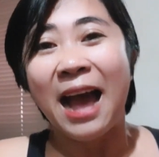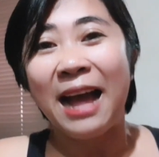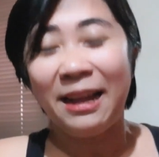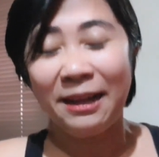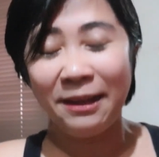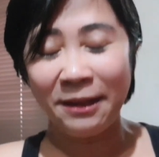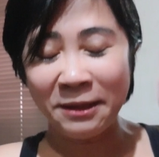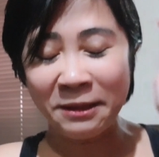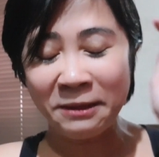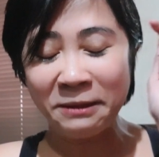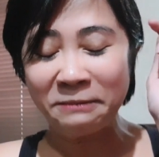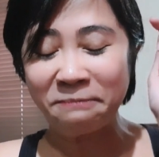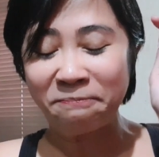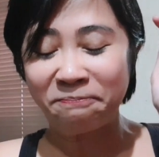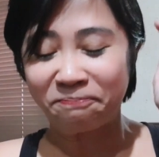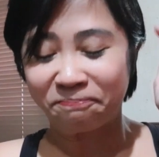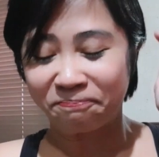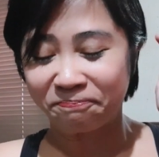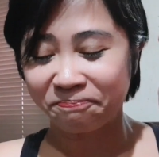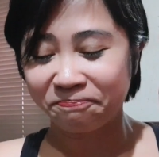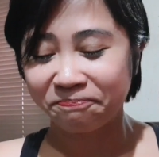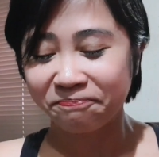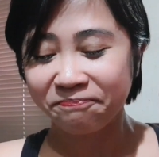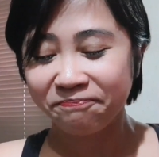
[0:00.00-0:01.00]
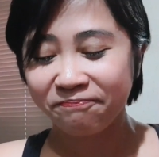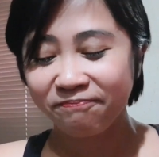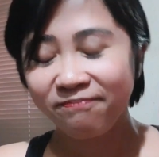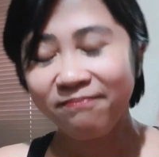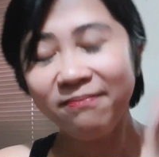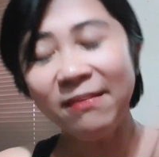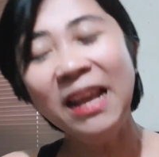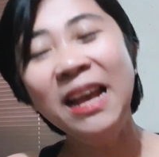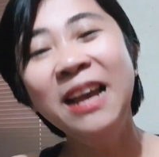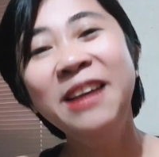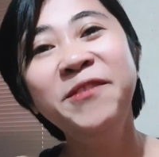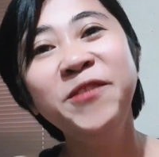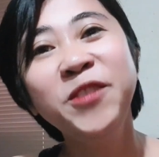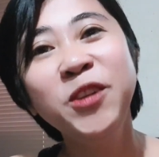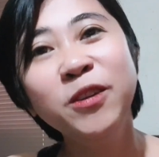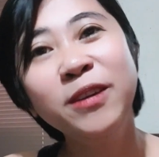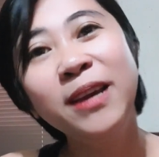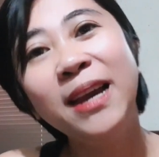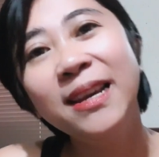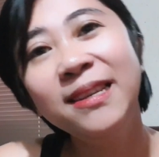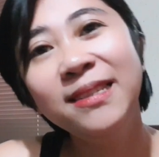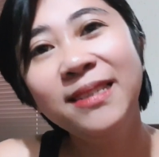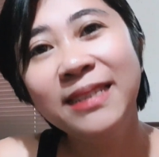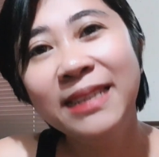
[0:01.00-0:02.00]
Have you
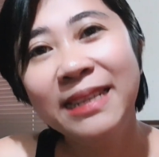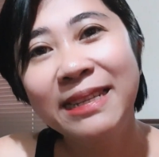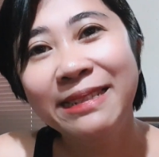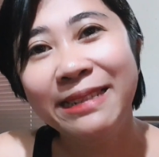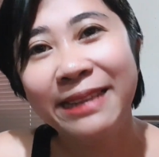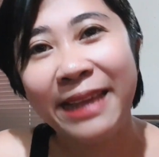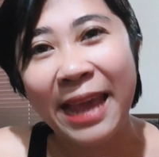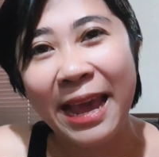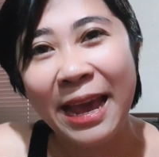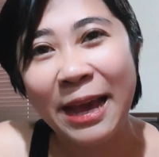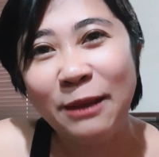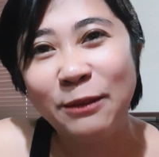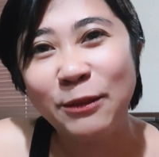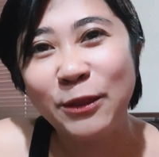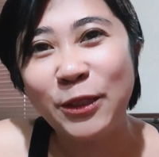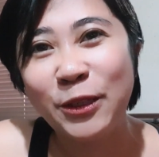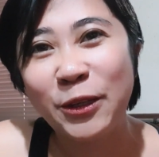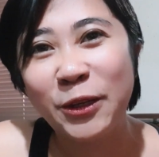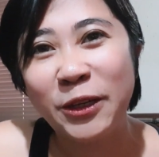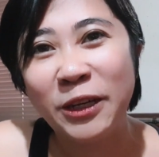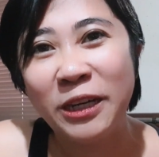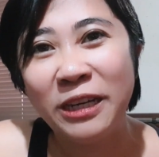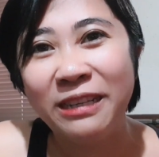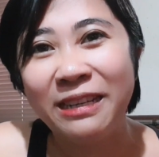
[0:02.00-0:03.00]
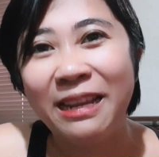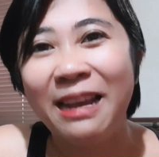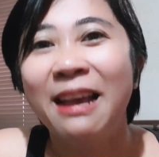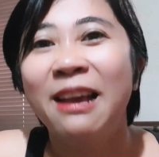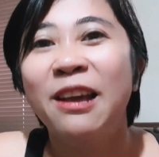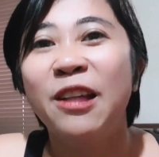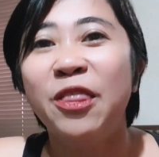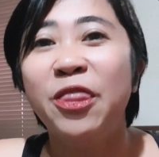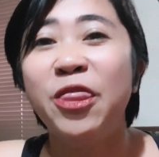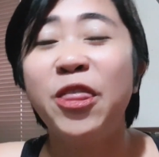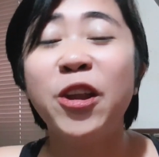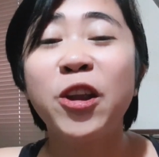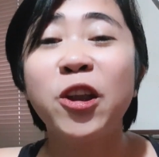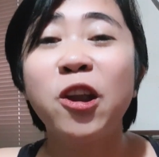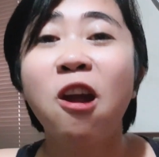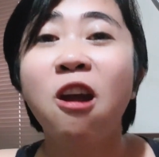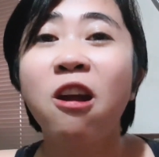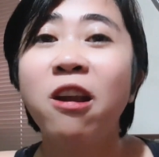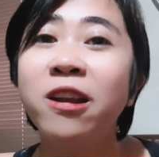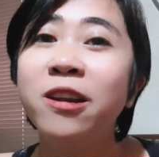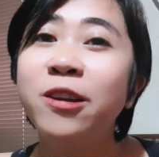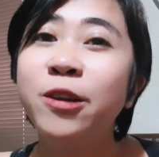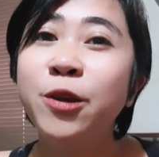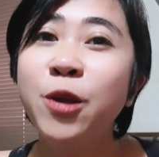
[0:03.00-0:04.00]
guys encountered there
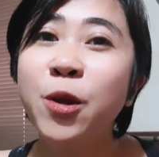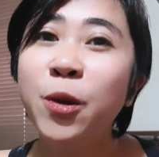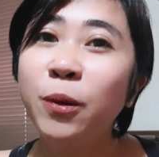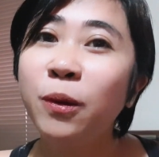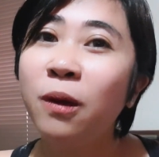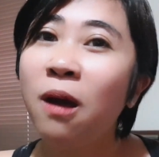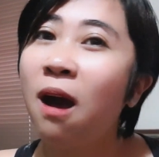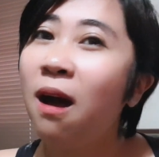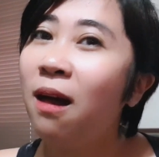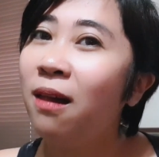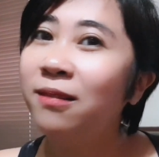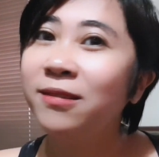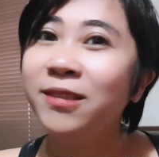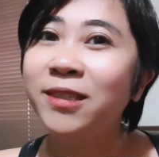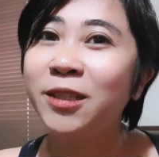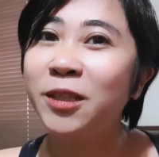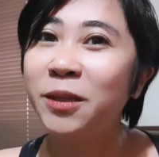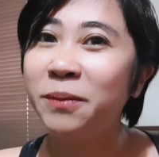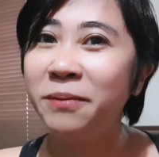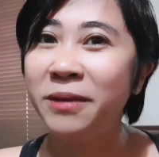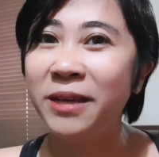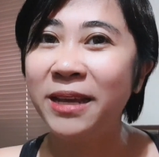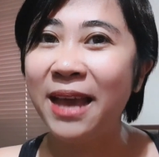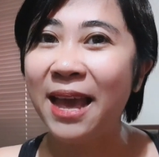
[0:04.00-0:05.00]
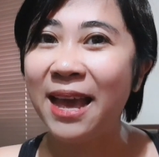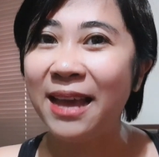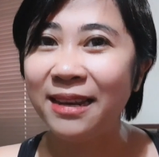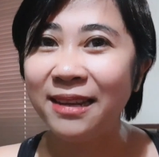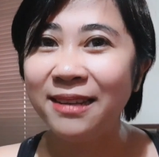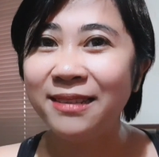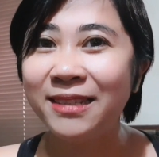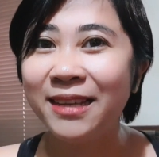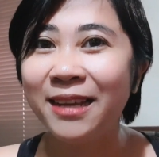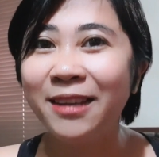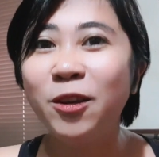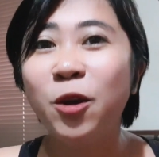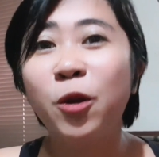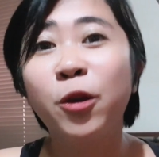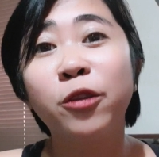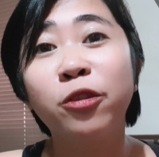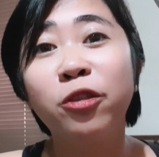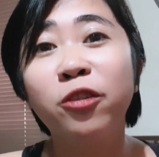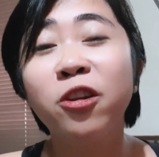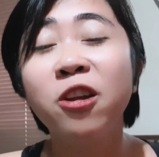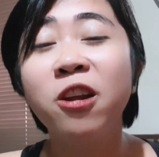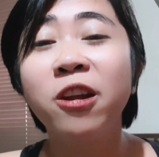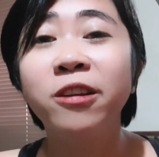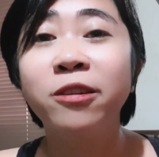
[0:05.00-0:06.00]
are no calls to be edited or
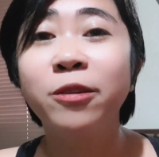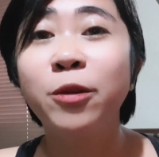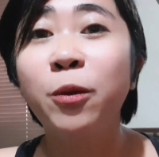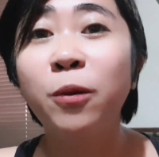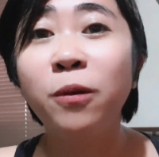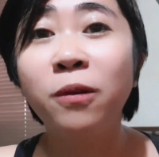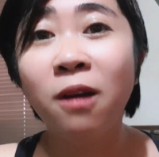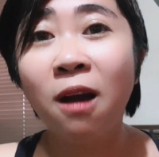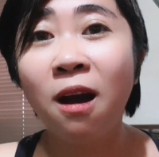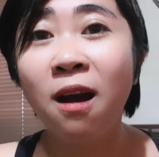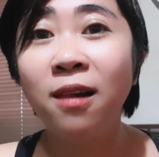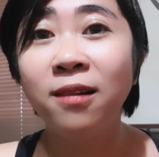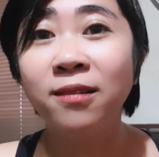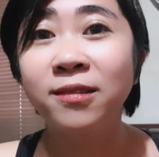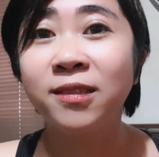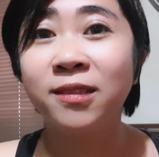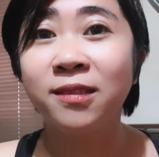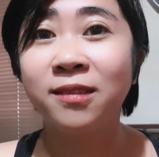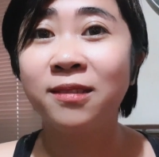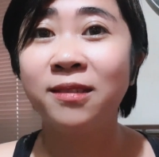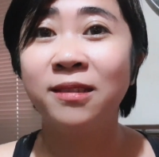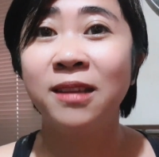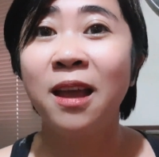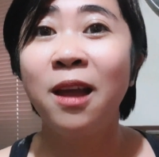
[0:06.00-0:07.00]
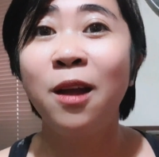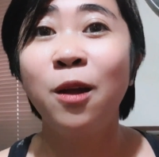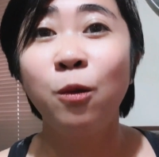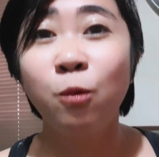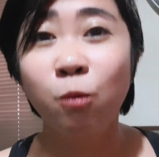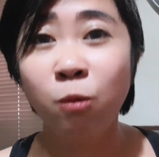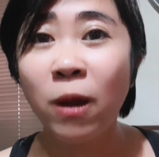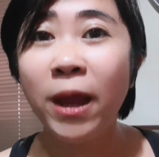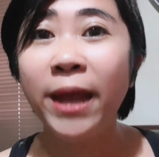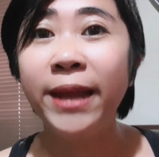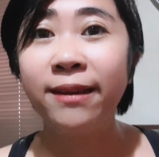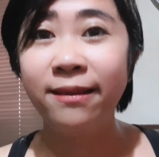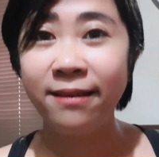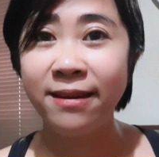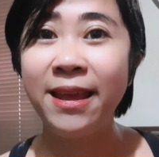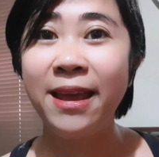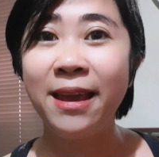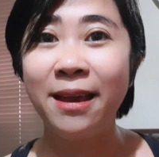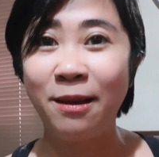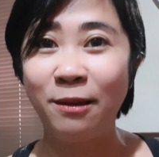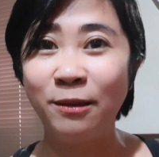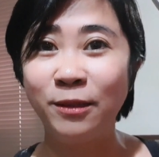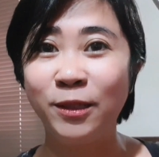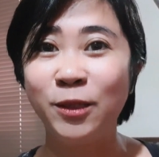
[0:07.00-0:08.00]
there are no calls right
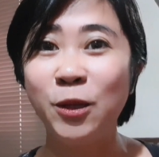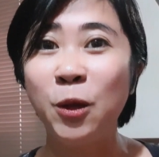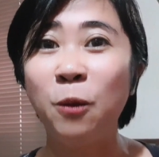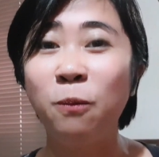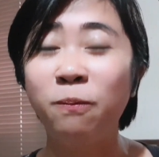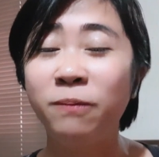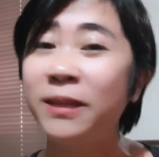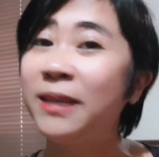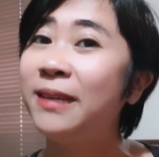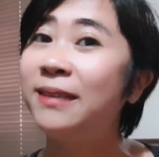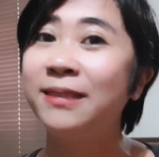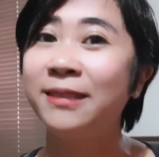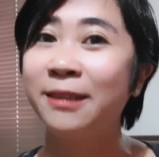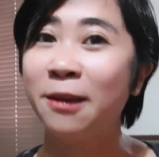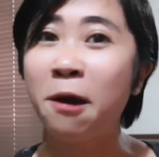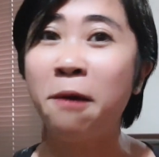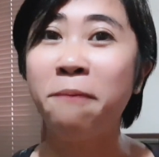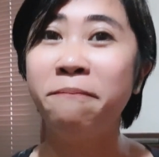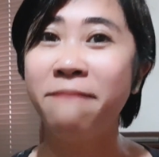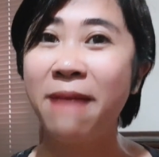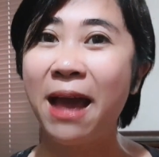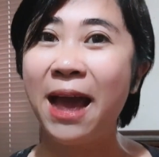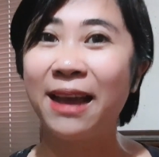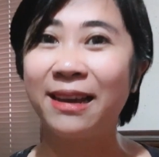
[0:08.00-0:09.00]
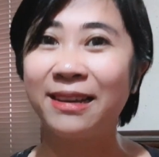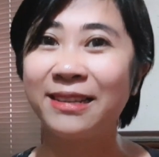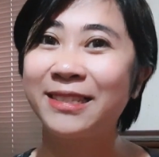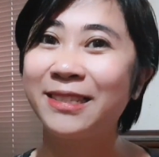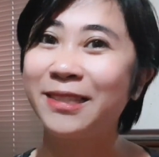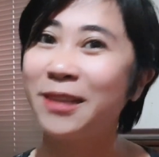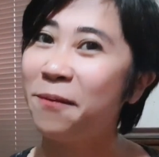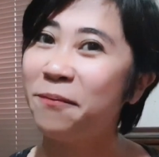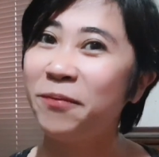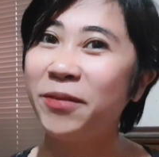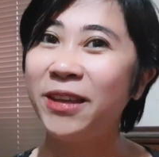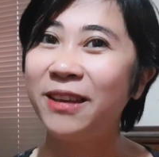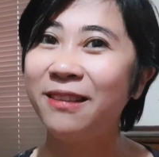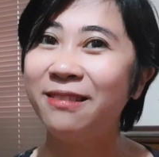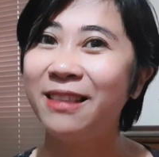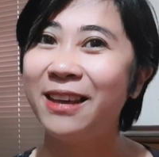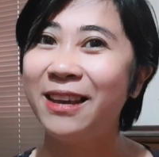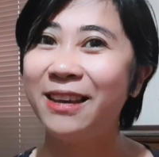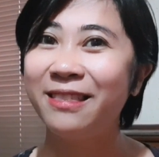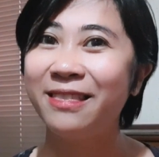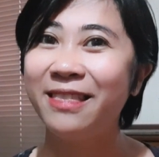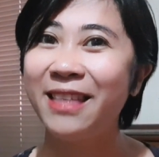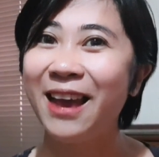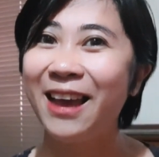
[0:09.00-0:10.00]
now, so please come back, something
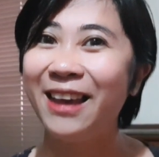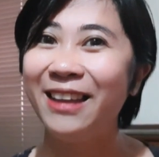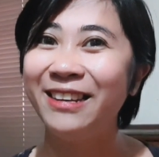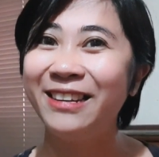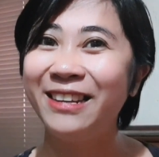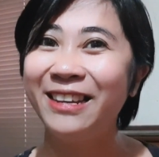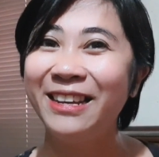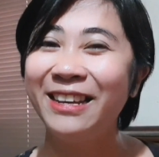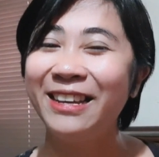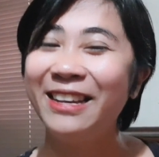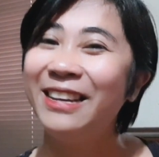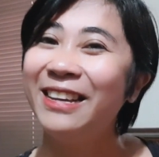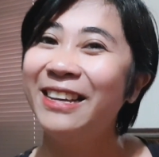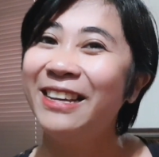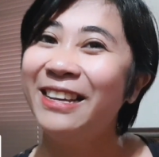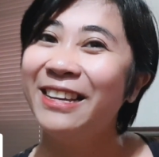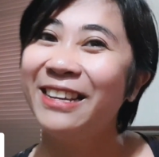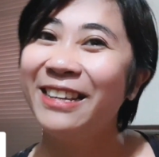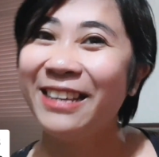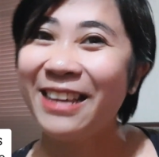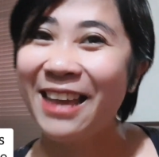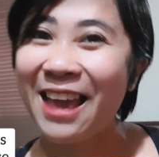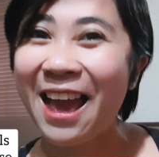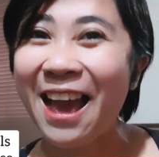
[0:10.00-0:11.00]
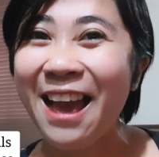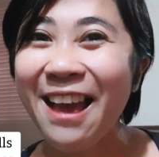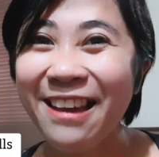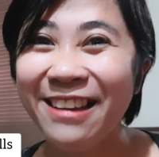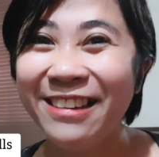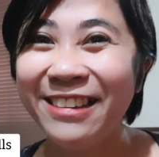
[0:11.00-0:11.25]
like that, yeah?